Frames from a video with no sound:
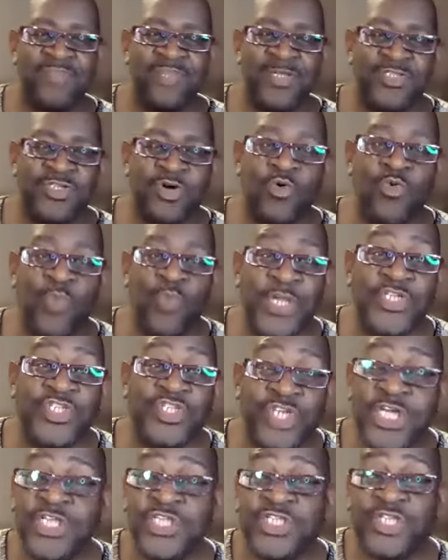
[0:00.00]
So when
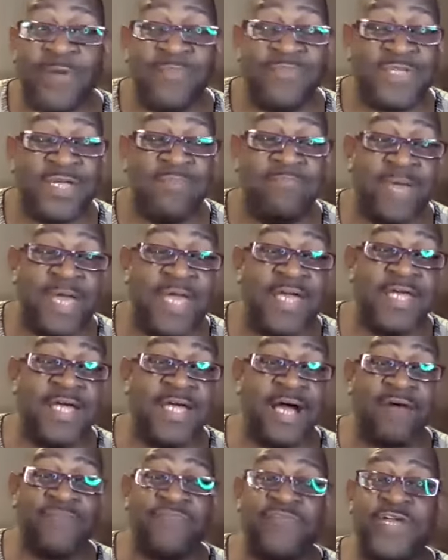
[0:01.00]
she jumped and made
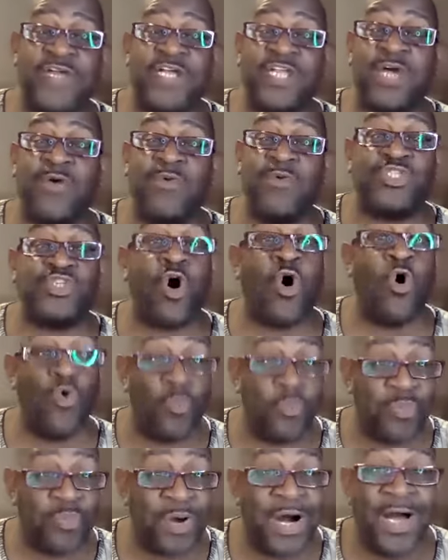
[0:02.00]
it, I figured there was
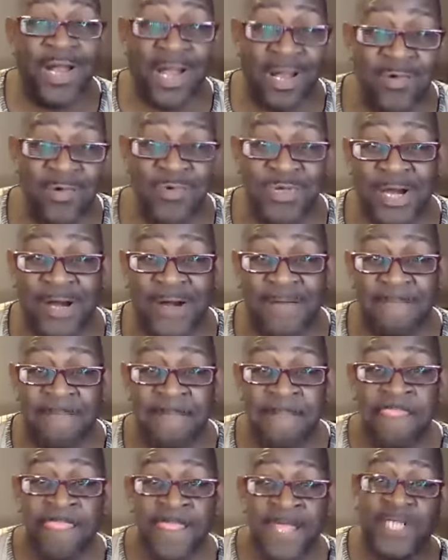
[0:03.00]
hope. Hallelujah.
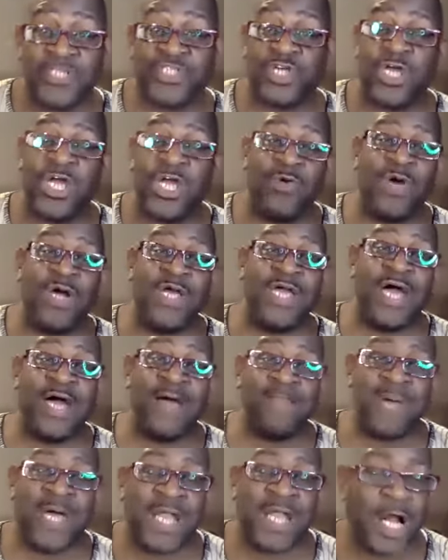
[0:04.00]
And so here I
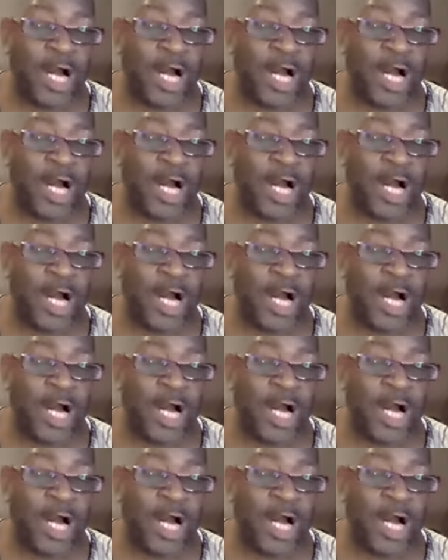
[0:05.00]
am, and I